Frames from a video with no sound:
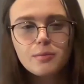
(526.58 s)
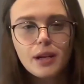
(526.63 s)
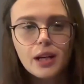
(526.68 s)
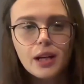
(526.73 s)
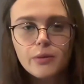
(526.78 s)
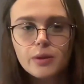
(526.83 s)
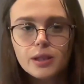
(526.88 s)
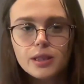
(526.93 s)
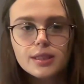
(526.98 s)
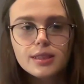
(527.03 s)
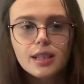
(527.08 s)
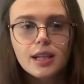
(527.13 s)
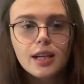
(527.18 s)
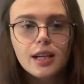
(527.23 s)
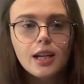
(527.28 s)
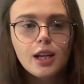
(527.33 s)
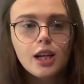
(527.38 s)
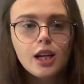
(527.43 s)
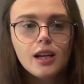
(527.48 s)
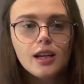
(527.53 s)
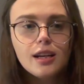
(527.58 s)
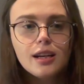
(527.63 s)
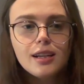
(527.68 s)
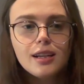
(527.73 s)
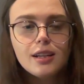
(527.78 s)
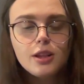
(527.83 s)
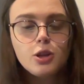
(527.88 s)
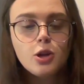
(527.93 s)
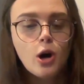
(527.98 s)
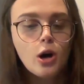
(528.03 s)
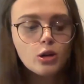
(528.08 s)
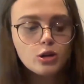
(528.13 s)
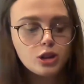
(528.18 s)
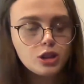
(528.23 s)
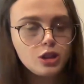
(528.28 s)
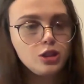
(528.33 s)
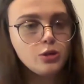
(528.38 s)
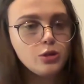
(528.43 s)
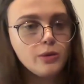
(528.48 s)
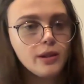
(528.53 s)
was not
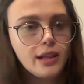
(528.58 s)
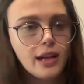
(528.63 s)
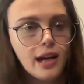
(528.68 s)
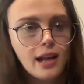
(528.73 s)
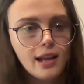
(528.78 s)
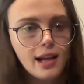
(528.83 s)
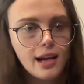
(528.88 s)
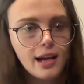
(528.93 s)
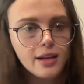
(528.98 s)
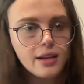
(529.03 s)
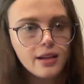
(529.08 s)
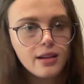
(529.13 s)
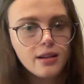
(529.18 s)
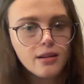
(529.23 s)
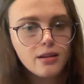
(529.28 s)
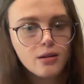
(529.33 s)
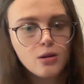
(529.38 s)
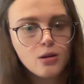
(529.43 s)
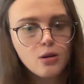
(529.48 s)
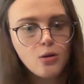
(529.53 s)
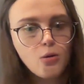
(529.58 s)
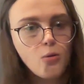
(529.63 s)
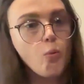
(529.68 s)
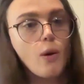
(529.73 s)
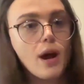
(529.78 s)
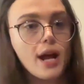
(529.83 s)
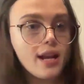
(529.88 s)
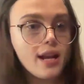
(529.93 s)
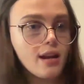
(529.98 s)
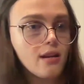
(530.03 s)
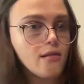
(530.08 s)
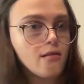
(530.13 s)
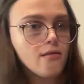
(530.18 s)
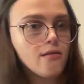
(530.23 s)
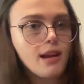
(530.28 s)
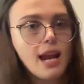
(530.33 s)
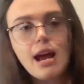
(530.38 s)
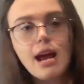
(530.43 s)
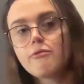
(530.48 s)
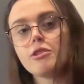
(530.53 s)
just doing it like when
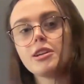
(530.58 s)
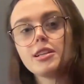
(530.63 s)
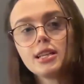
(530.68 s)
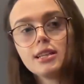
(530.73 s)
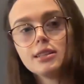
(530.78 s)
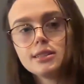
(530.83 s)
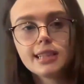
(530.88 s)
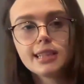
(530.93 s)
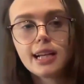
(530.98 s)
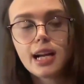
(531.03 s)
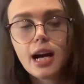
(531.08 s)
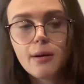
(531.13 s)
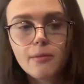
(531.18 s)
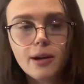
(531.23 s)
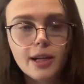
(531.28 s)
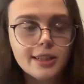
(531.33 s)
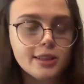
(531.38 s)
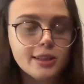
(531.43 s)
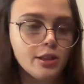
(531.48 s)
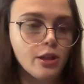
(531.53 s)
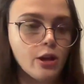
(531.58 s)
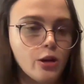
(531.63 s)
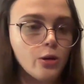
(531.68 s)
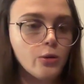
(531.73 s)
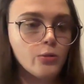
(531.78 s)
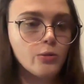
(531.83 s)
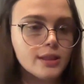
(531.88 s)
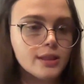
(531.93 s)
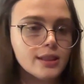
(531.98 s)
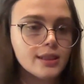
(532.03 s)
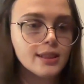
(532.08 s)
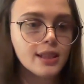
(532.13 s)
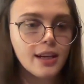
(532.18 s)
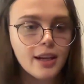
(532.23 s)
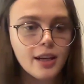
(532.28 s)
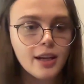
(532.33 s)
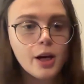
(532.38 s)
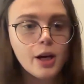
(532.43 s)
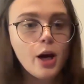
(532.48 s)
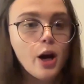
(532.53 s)
everything's set up, ready to go. It was
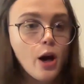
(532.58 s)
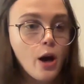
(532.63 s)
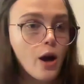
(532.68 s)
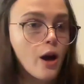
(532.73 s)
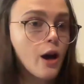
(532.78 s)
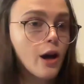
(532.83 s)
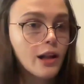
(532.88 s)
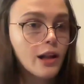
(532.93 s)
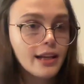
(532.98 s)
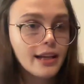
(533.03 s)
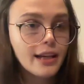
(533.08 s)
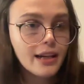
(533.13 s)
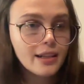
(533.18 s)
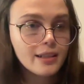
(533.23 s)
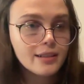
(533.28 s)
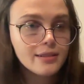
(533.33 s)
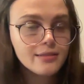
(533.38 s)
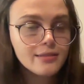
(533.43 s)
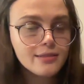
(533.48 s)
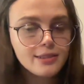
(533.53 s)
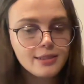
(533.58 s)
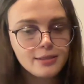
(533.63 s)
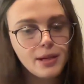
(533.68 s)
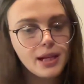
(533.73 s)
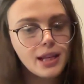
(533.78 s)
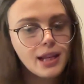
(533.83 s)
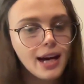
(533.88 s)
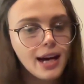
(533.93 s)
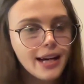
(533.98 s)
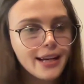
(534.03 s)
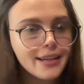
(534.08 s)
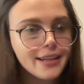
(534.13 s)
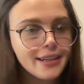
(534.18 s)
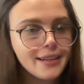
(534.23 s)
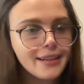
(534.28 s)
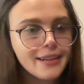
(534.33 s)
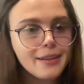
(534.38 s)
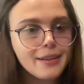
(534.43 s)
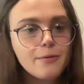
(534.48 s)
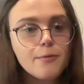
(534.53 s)
earlier to be like
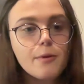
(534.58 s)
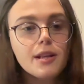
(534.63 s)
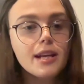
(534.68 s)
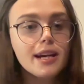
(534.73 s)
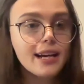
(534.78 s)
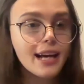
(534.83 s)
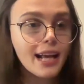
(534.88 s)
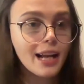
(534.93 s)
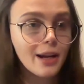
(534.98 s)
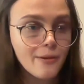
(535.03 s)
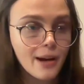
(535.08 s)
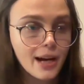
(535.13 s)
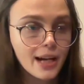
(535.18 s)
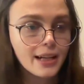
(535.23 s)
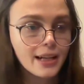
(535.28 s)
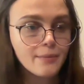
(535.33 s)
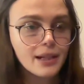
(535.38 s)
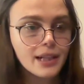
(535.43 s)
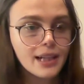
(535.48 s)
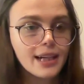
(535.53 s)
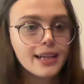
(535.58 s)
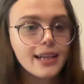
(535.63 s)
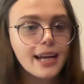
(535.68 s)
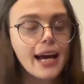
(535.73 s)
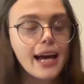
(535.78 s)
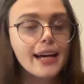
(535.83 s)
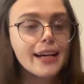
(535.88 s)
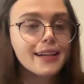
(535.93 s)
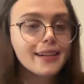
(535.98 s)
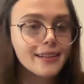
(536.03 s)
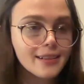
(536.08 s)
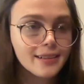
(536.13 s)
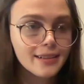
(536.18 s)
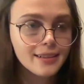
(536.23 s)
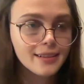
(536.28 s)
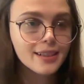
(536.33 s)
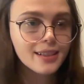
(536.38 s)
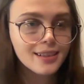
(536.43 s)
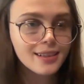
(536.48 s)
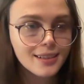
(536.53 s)
when they're getting ready to be like, hey,
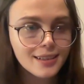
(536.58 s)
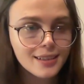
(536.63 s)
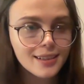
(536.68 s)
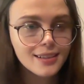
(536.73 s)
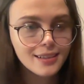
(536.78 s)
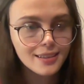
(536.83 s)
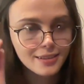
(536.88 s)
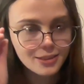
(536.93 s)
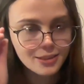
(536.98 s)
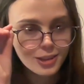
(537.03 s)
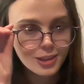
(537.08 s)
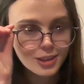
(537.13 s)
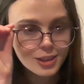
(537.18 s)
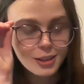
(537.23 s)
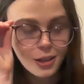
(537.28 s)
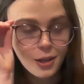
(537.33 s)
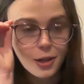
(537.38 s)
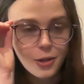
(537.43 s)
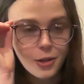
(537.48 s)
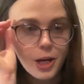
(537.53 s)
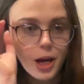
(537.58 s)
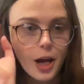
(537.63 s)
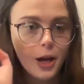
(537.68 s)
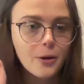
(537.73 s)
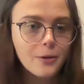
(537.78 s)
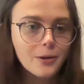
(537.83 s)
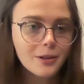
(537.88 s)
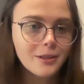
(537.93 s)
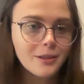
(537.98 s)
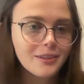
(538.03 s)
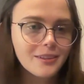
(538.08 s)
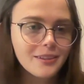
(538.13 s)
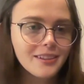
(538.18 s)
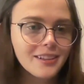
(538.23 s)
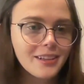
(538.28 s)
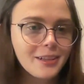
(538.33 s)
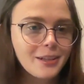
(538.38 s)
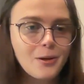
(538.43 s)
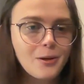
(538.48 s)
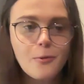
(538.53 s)
just so you know,
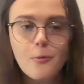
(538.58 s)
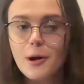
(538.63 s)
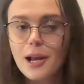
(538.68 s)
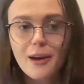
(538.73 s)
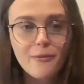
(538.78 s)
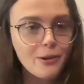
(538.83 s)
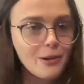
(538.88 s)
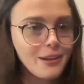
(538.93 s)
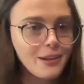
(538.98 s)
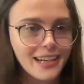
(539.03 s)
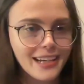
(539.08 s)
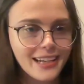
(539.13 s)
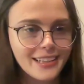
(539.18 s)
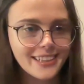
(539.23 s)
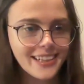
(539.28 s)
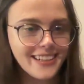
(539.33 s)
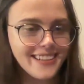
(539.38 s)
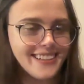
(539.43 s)
whatever you need.